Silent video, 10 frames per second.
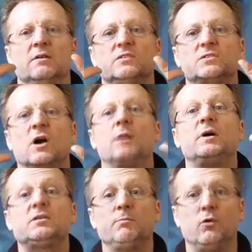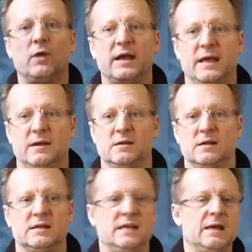Starbucks brand
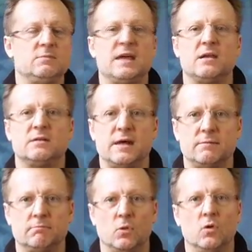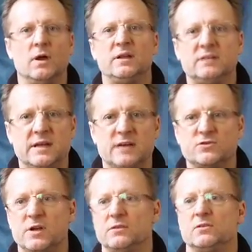came down to that moron at the
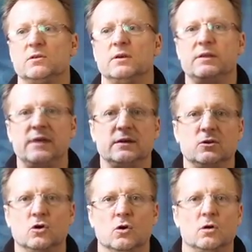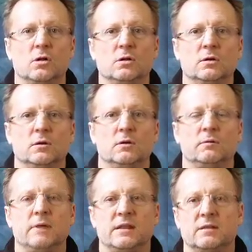cash register and that girl
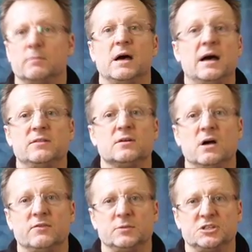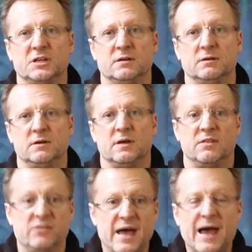behind the coffee machine.
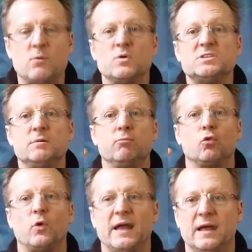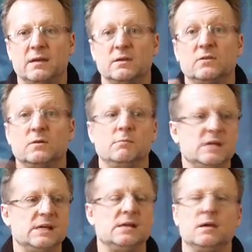That was the brand to
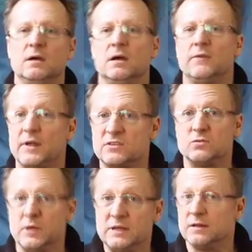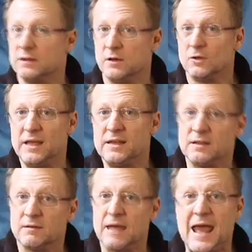me and that sweet little old
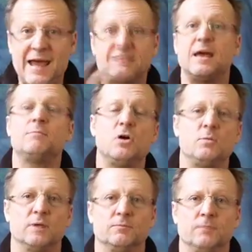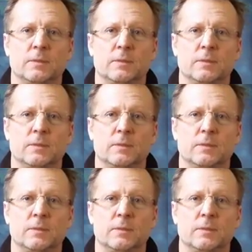lady at that moment.